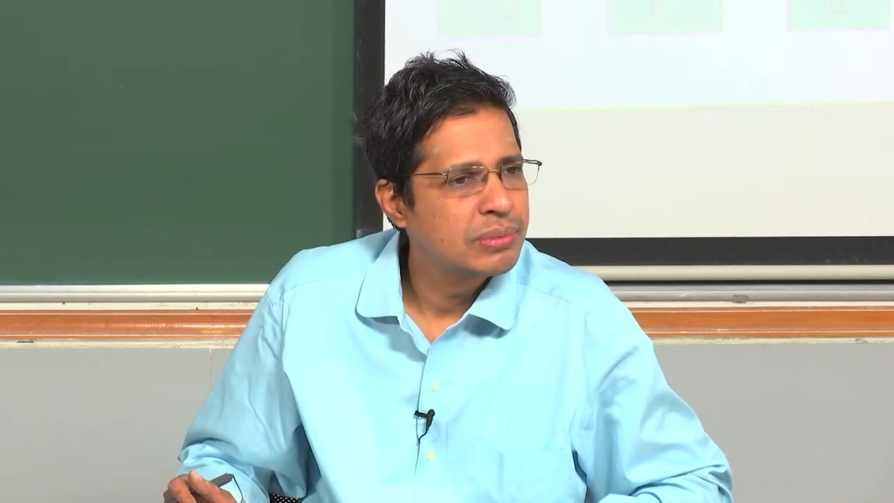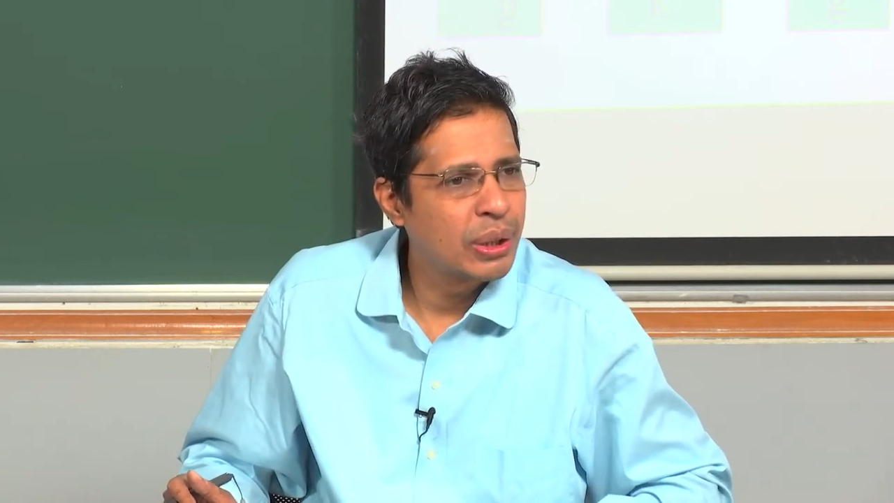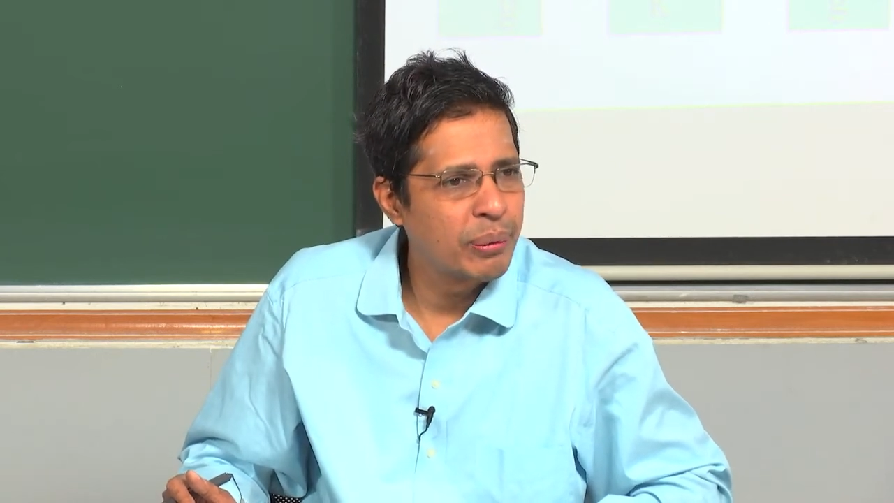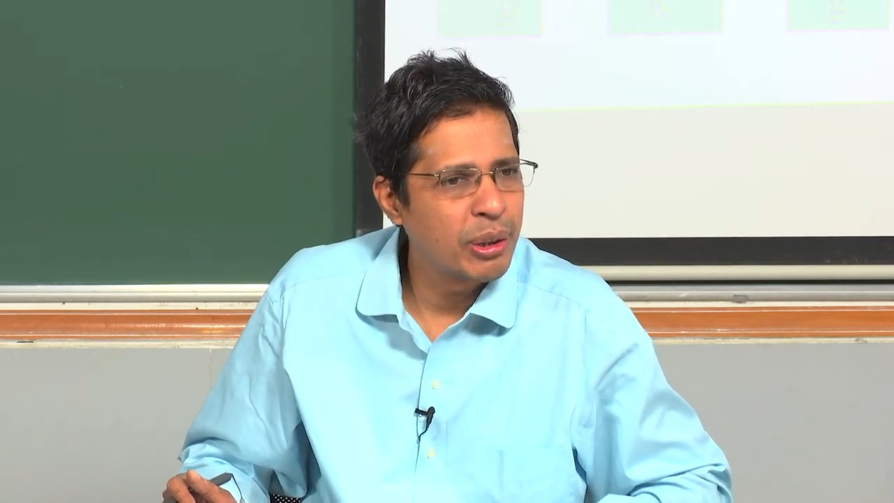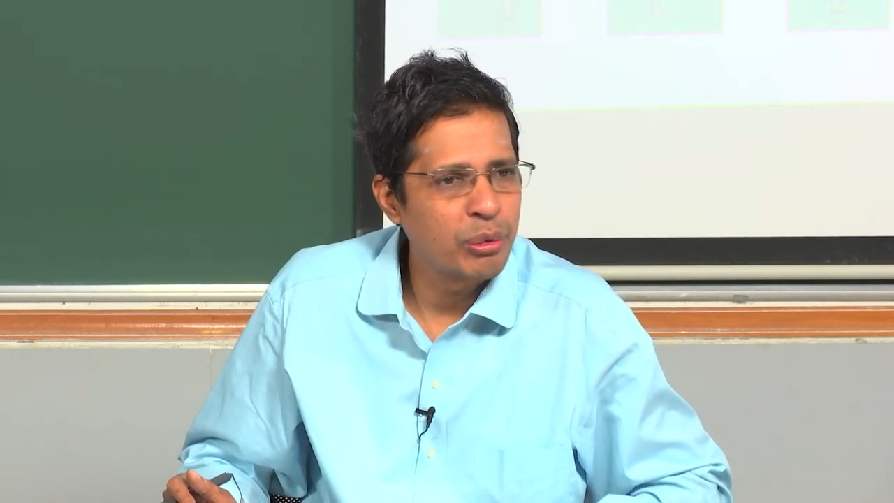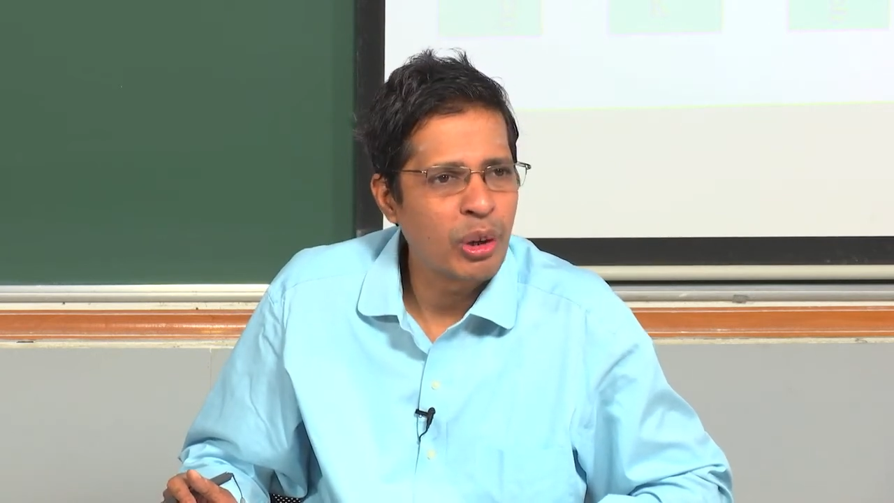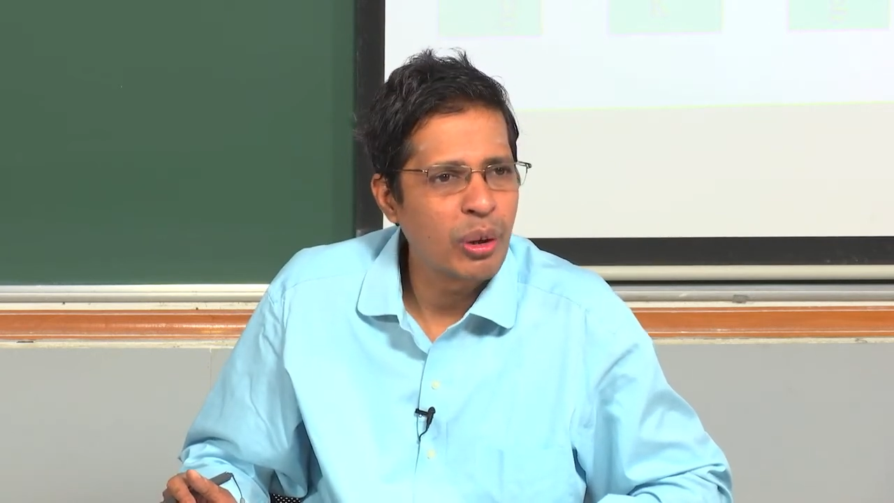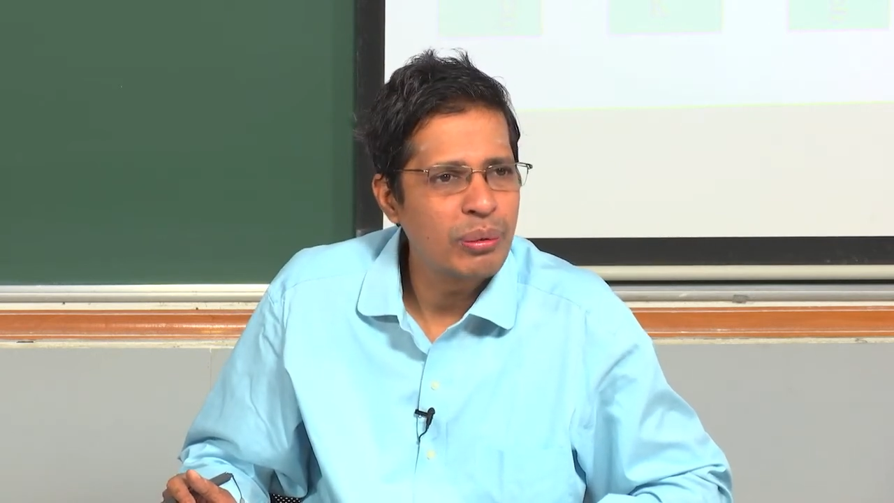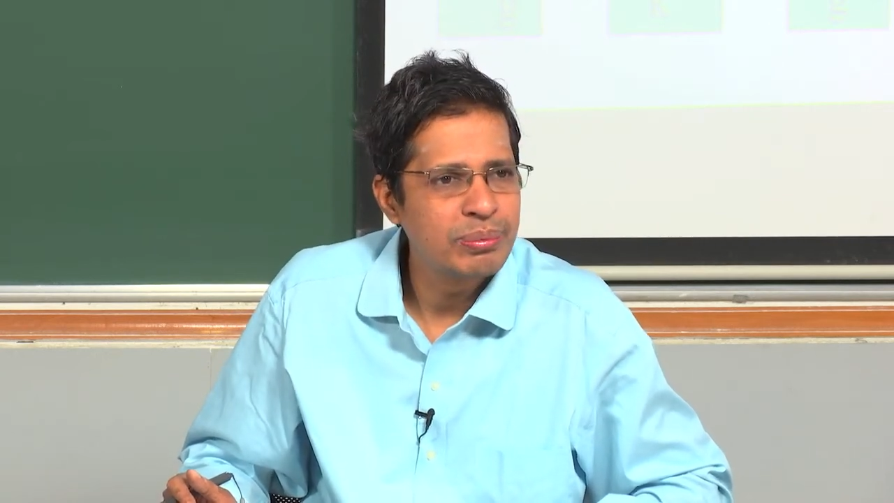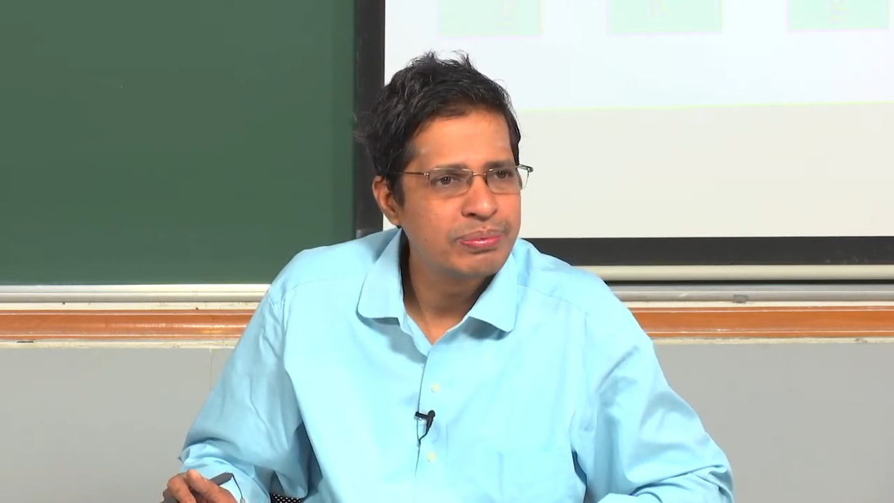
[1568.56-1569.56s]
Are you able to
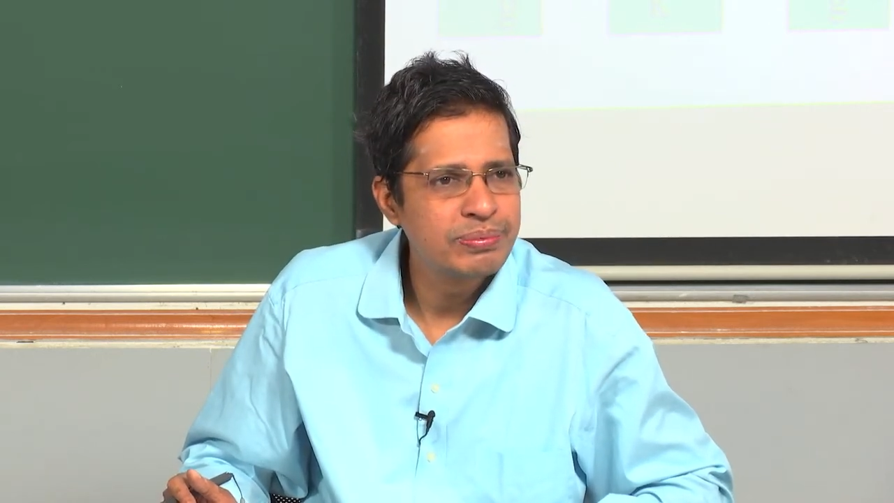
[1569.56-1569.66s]
follow?